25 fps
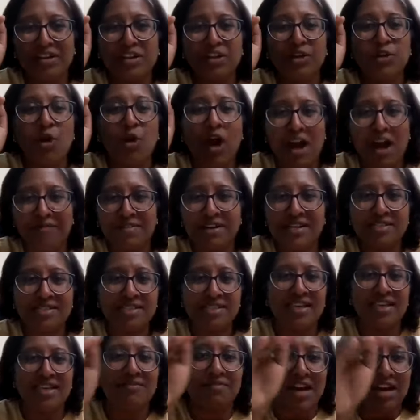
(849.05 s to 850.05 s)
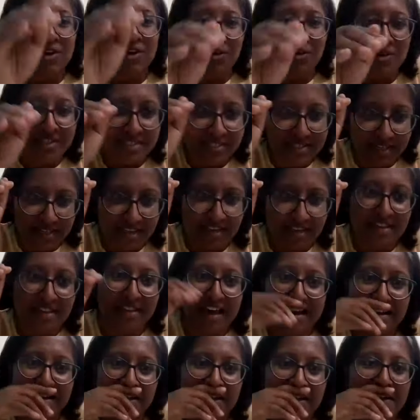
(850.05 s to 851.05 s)
you haven't seen, why you are seeing
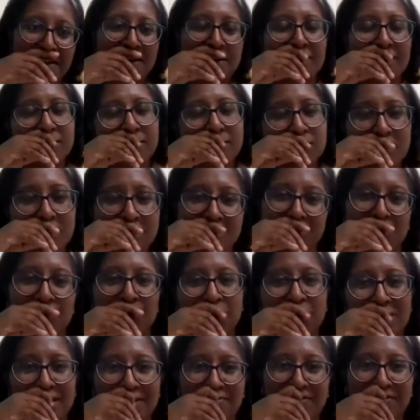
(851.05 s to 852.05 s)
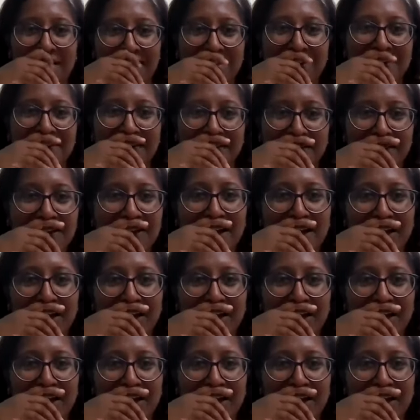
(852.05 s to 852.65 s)
that? So I said, okay, fine.